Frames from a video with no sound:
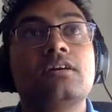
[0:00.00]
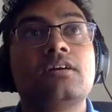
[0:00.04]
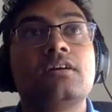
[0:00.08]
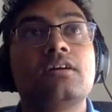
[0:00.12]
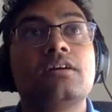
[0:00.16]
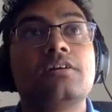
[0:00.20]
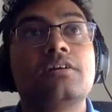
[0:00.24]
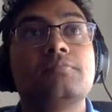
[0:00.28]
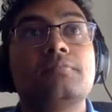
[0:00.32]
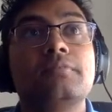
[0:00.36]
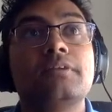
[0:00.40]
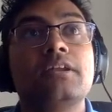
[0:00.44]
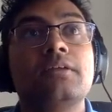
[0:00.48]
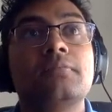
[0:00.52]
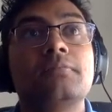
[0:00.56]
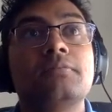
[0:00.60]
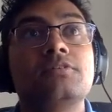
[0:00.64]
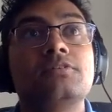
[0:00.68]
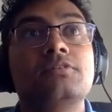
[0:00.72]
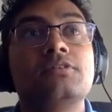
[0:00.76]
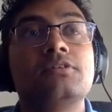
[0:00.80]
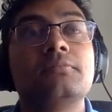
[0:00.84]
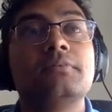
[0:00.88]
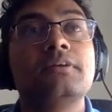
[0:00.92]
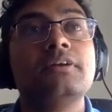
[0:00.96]
speed up a
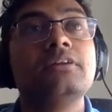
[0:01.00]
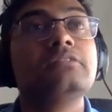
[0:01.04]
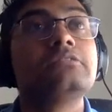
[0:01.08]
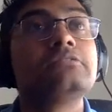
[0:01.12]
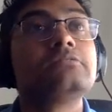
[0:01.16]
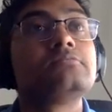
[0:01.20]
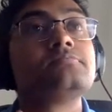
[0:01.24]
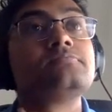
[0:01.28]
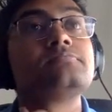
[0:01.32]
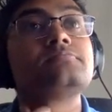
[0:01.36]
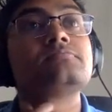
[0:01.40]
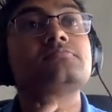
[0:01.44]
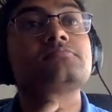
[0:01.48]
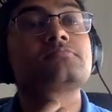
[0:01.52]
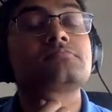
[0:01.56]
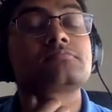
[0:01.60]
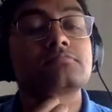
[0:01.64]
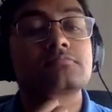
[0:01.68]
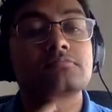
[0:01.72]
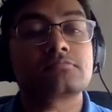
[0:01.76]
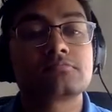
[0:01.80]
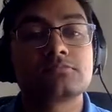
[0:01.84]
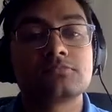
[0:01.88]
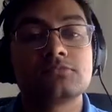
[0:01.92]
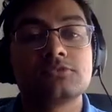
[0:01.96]
little bit.
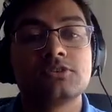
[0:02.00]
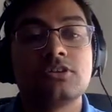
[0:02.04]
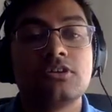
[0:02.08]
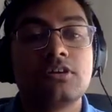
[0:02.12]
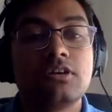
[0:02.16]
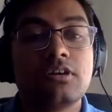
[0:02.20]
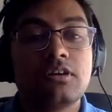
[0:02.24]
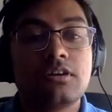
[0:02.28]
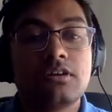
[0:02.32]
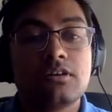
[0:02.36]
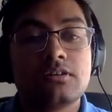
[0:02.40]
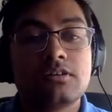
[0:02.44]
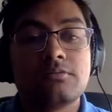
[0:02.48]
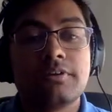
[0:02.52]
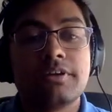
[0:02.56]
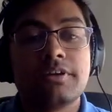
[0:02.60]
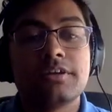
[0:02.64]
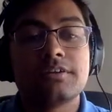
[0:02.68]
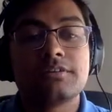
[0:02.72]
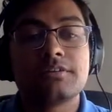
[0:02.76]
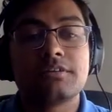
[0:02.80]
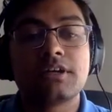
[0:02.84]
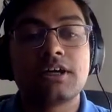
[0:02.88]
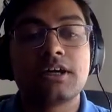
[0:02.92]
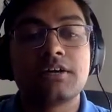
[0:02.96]
So we
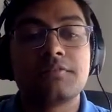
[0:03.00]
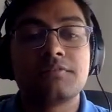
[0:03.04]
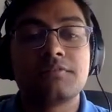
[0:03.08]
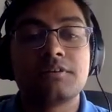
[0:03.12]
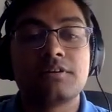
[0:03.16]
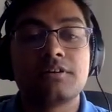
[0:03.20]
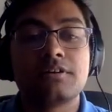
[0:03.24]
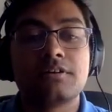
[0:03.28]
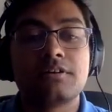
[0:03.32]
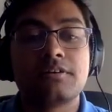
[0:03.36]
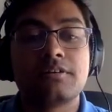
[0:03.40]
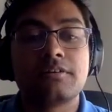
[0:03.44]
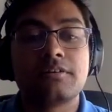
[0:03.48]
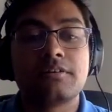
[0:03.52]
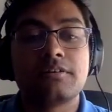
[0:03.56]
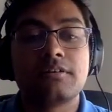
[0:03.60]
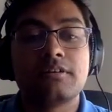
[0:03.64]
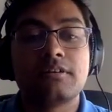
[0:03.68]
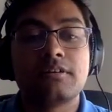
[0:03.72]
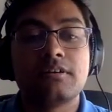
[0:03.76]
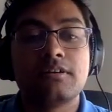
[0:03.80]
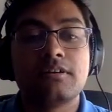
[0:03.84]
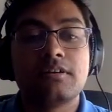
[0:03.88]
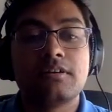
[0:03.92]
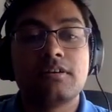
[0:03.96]
get to cover
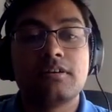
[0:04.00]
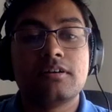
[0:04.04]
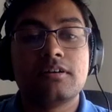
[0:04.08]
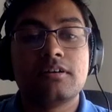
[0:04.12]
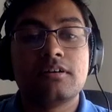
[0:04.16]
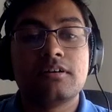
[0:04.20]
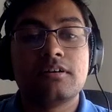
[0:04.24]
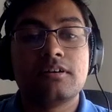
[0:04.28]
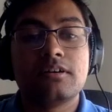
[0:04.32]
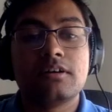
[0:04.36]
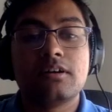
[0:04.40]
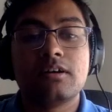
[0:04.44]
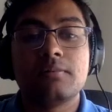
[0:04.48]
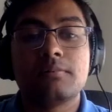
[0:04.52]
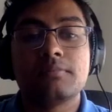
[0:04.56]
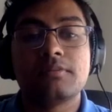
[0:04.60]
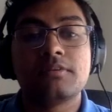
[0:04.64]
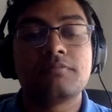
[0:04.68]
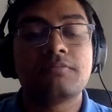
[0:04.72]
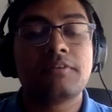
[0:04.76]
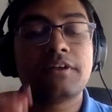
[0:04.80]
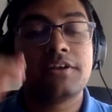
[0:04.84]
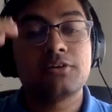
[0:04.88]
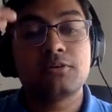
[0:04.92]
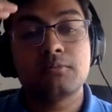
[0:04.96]
the
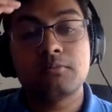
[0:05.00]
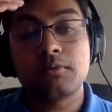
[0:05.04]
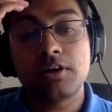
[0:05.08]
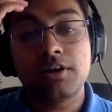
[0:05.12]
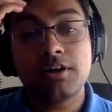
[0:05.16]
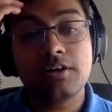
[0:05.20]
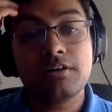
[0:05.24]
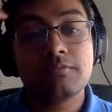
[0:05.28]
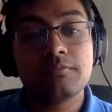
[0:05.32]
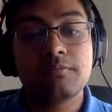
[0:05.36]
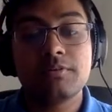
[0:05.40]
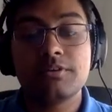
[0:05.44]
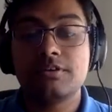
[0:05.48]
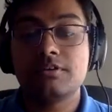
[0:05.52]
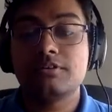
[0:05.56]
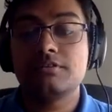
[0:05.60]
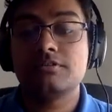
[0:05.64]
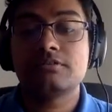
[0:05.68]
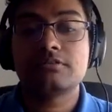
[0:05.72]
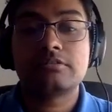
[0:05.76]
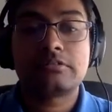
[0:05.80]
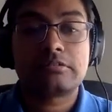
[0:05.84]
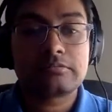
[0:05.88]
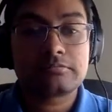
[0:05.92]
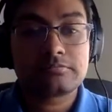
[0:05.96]
final part, which
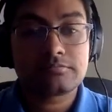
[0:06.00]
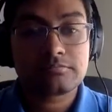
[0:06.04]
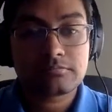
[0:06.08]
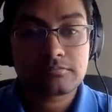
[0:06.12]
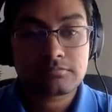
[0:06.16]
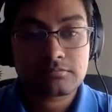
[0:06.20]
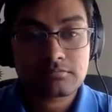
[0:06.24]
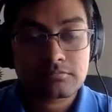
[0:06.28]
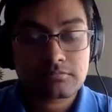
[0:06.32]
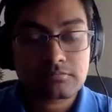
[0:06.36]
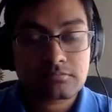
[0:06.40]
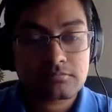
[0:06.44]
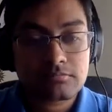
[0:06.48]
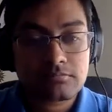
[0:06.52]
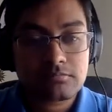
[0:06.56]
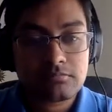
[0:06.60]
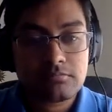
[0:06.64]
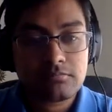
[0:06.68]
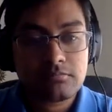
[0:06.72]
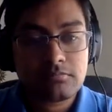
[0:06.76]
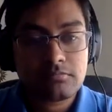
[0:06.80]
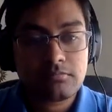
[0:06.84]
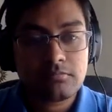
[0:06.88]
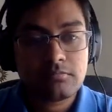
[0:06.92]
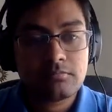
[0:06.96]
is
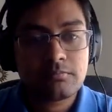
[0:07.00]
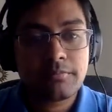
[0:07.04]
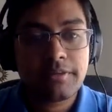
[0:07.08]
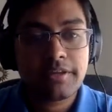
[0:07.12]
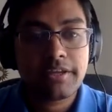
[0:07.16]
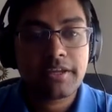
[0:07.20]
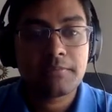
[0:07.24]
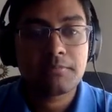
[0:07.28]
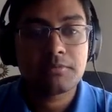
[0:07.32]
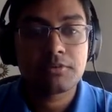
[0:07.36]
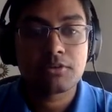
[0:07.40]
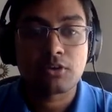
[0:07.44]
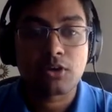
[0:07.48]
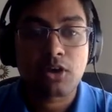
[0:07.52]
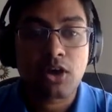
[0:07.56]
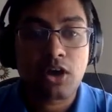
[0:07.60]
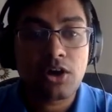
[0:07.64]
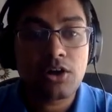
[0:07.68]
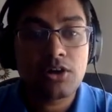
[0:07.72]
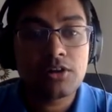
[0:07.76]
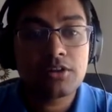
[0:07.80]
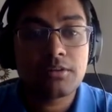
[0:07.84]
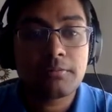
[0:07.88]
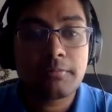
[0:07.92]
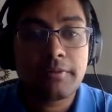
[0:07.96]
being able to
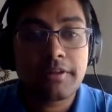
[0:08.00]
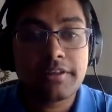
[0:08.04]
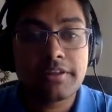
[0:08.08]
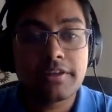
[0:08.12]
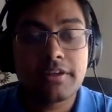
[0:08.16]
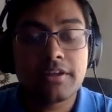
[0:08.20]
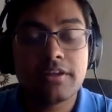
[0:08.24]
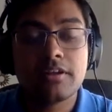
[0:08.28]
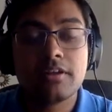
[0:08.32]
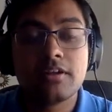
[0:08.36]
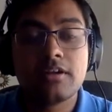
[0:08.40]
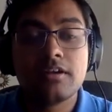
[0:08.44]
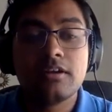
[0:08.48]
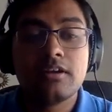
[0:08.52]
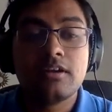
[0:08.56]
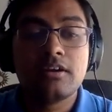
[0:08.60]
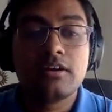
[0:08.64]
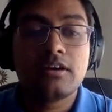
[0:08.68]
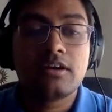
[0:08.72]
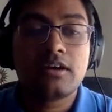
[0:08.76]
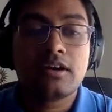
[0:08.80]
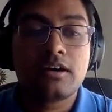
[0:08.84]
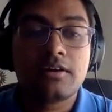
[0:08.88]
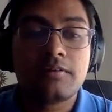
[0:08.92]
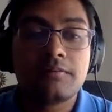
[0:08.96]
call the method,
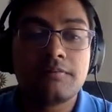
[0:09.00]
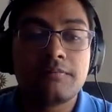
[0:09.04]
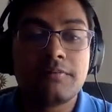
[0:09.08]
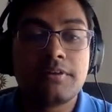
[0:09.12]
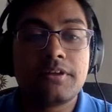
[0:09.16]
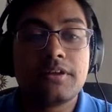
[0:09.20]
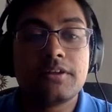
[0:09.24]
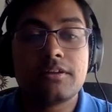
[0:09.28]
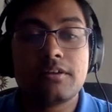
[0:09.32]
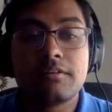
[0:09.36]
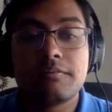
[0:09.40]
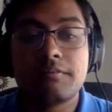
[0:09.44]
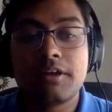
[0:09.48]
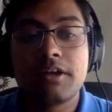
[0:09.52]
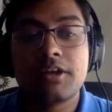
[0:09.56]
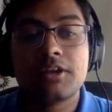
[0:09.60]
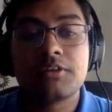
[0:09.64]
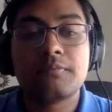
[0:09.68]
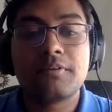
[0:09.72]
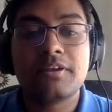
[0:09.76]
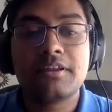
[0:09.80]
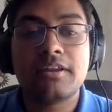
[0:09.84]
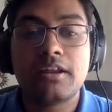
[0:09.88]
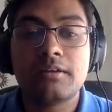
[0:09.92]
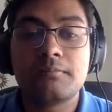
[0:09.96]
fit,
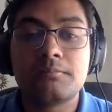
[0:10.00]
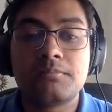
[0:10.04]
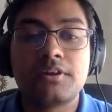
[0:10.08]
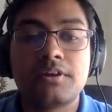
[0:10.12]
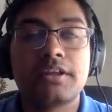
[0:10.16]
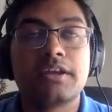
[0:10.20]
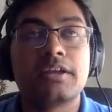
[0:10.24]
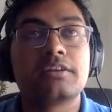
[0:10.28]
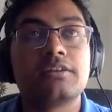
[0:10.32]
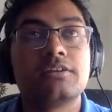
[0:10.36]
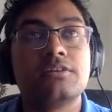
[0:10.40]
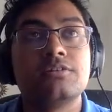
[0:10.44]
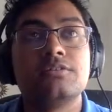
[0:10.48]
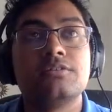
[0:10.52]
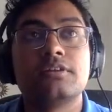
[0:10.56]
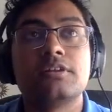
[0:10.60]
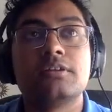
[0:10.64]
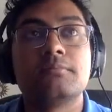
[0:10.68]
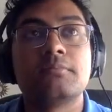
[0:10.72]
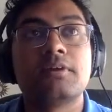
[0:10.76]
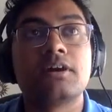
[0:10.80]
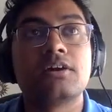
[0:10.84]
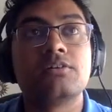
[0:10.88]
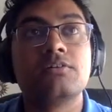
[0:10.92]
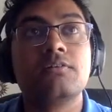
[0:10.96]
evaluate, and predict using the
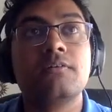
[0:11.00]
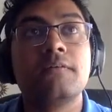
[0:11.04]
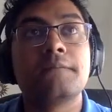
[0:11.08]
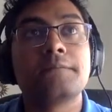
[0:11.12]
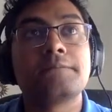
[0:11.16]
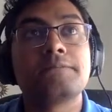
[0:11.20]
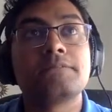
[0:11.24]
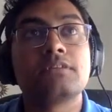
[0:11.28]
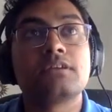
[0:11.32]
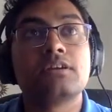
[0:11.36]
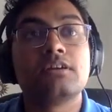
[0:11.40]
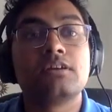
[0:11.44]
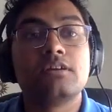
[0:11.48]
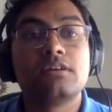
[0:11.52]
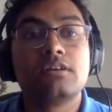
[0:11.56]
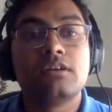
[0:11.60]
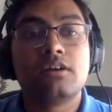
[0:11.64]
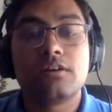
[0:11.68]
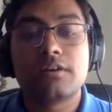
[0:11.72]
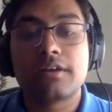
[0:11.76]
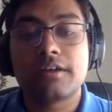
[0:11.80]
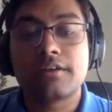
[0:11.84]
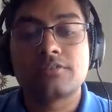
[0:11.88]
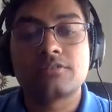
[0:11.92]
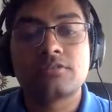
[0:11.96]
model.
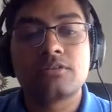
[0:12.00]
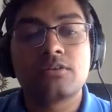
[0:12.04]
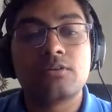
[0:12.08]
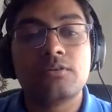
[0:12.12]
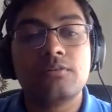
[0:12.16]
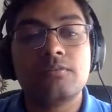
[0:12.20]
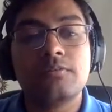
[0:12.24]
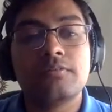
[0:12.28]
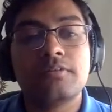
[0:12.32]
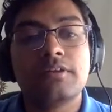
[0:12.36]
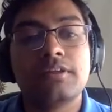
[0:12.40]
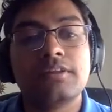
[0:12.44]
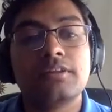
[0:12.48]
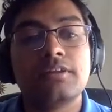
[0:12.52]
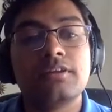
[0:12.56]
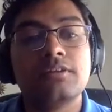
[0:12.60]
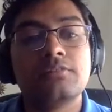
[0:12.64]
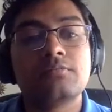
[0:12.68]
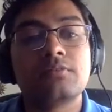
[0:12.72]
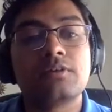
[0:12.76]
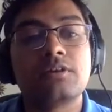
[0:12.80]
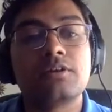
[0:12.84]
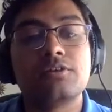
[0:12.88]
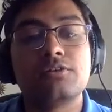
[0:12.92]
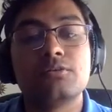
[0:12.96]
Okay, so in this,
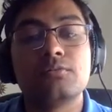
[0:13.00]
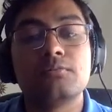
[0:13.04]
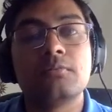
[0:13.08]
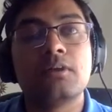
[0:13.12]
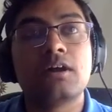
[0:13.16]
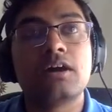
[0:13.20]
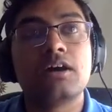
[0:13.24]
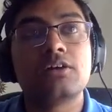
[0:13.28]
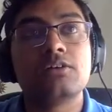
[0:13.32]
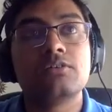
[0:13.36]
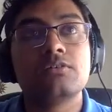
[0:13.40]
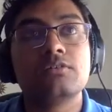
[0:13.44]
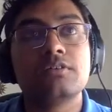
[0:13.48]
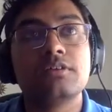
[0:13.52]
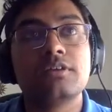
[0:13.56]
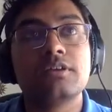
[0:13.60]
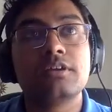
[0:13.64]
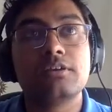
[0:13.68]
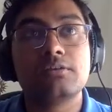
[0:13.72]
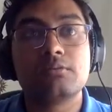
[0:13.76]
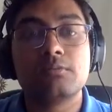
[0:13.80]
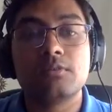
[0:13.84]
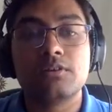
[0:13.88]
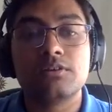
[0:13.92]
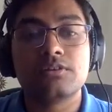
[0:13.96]
we're going to do model
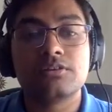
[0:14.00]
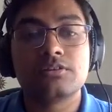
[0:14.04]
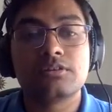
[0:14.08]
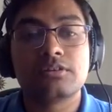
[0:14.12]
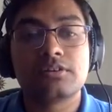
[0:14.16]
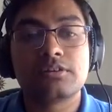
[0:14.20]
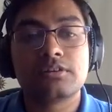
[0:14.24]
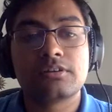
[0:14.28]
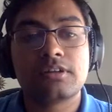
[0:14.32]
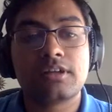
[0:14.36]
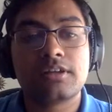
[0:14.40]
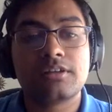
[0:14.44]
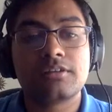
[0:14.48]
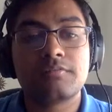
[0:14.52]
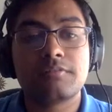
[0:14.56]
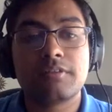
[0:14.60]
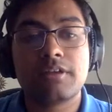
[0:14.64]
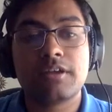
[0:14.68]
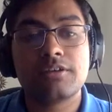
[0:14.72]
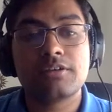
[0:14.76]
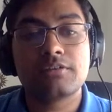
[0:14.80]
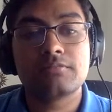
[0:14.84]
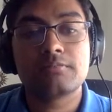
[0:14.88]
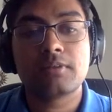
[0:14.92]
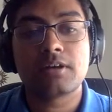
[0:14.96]
equals
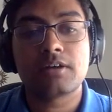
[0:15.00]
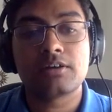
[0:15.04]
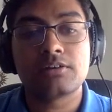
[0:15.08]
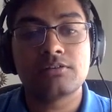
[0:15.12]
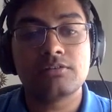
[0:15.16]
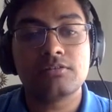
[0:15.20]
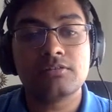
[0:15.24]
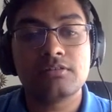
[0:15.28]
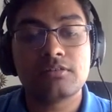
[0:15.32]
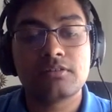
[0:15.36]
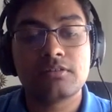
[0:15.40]
classification model,